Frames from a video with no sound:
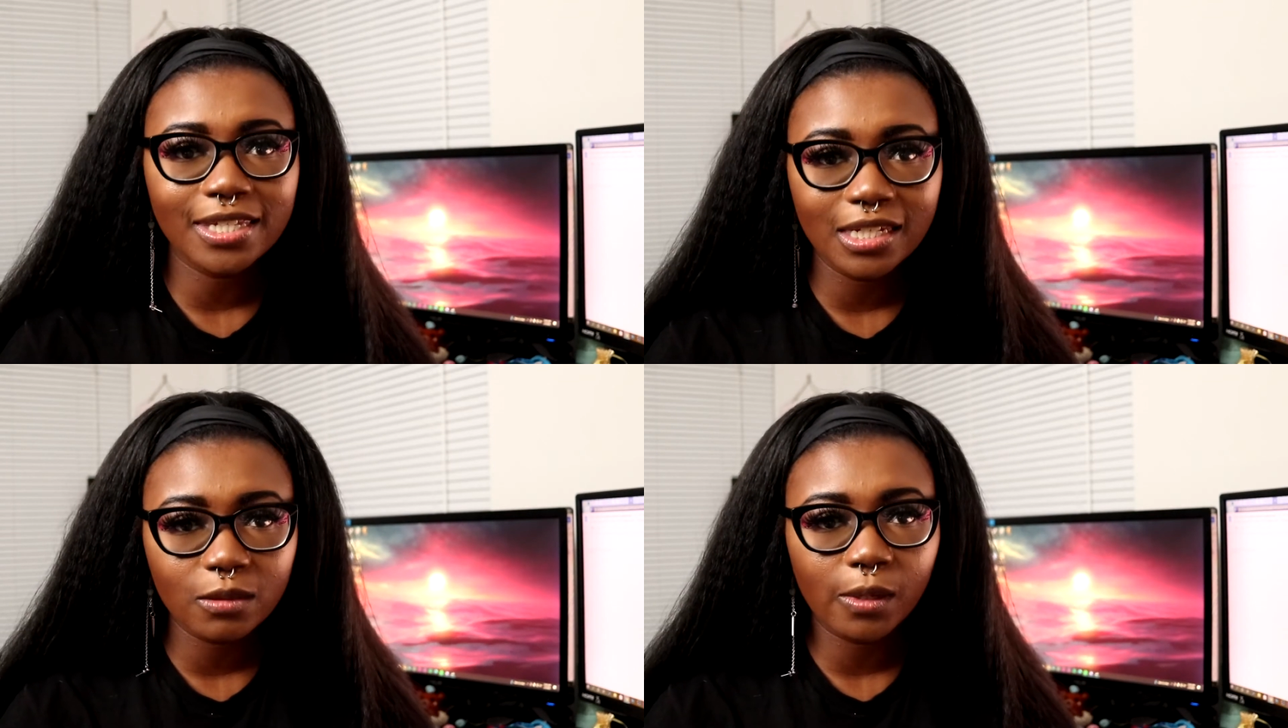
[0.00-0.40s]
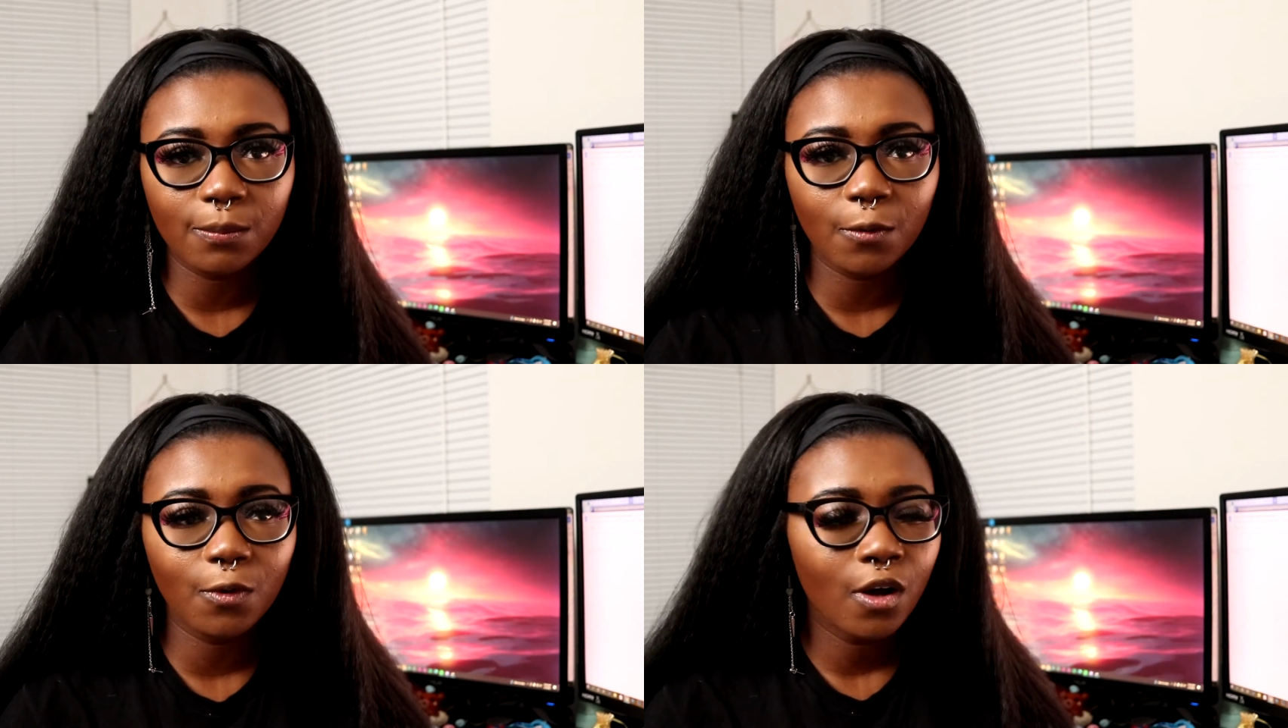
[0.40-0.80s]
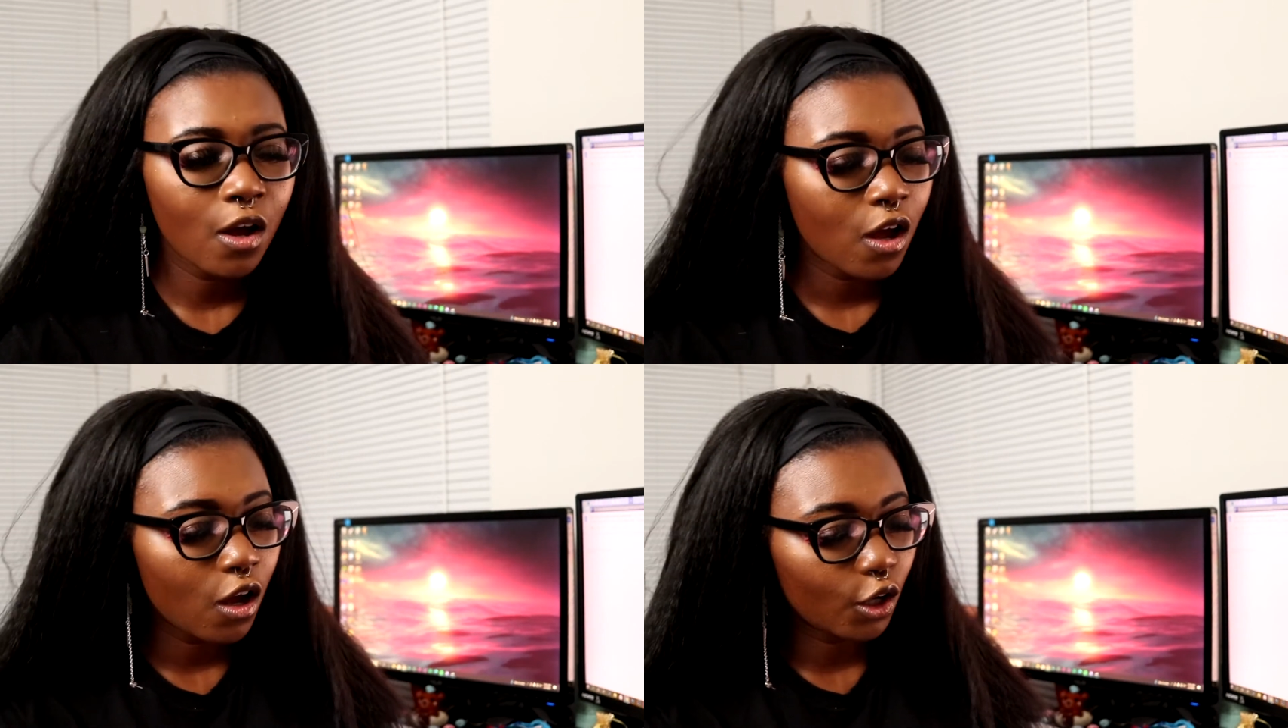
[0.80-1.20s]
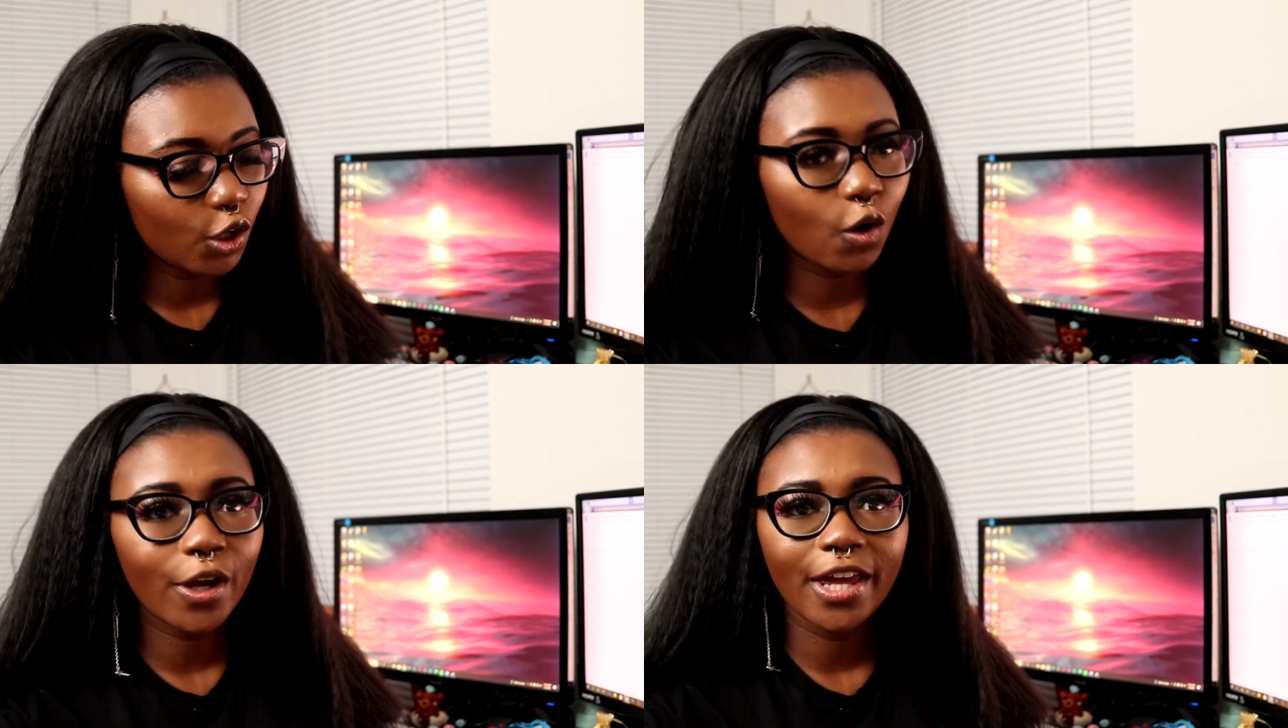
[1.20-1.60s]
these people,
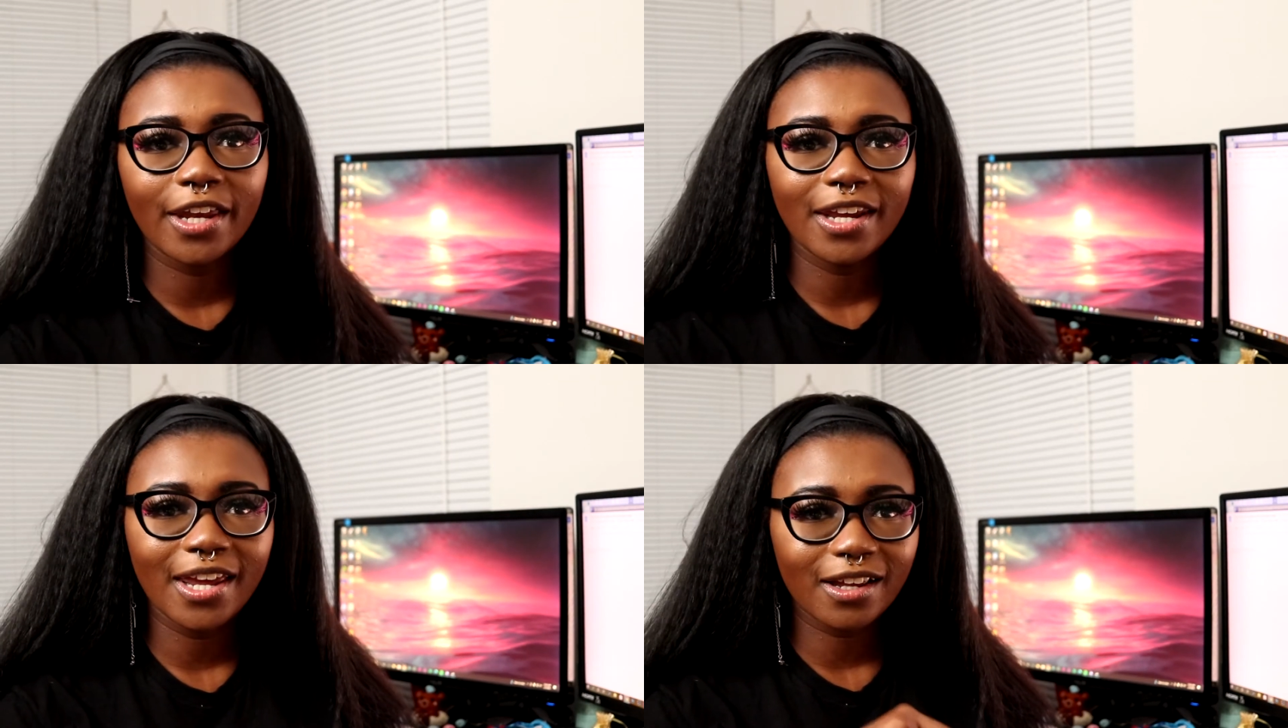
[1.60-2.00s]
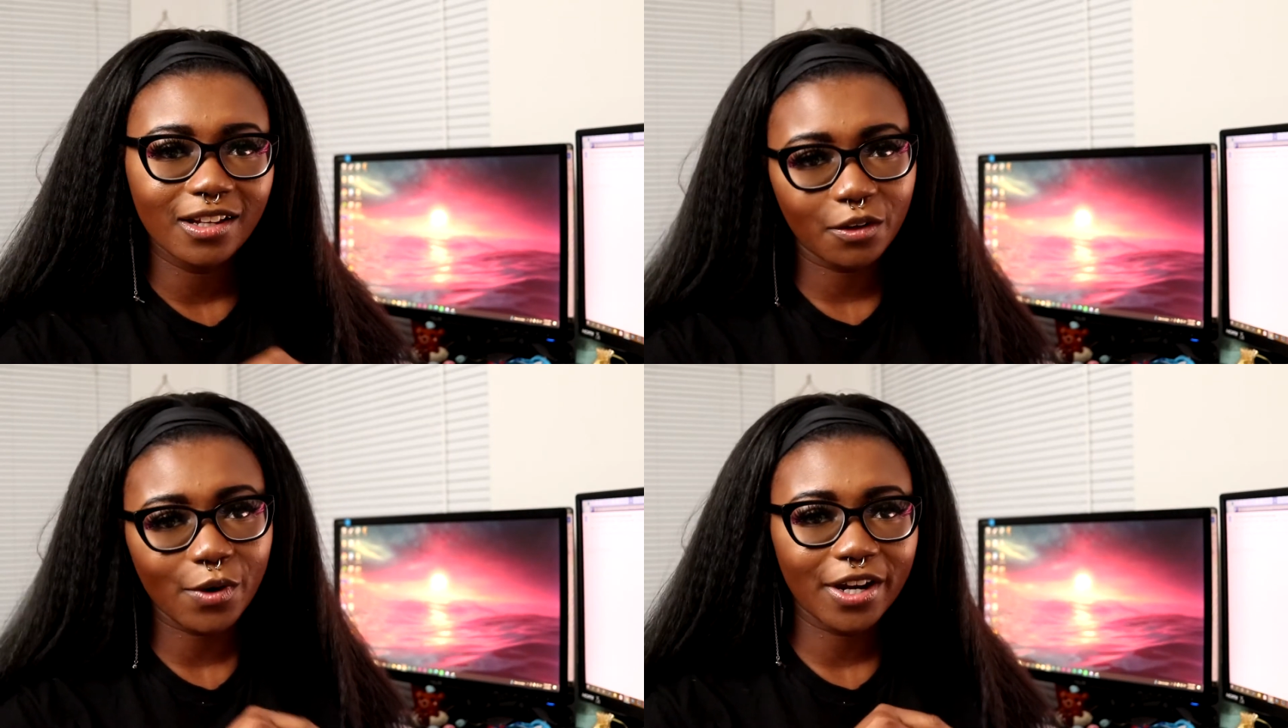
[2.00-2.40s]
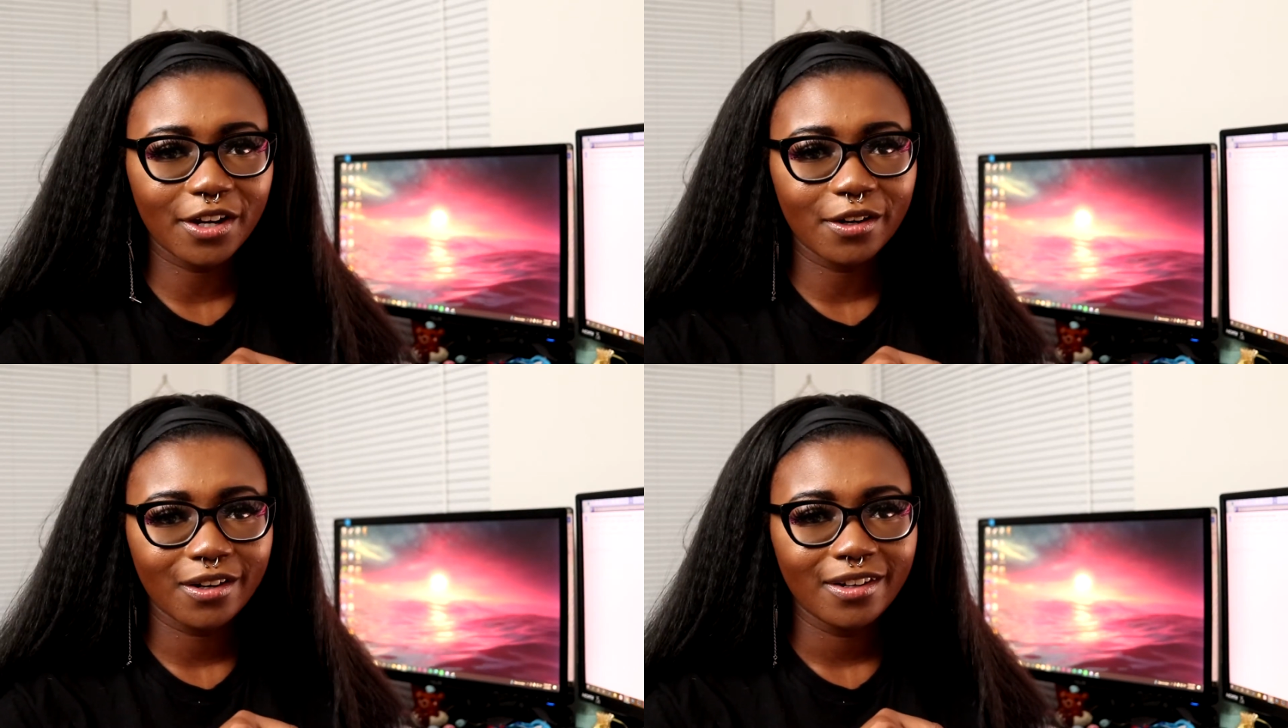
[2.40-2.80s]
go ahead and click right here.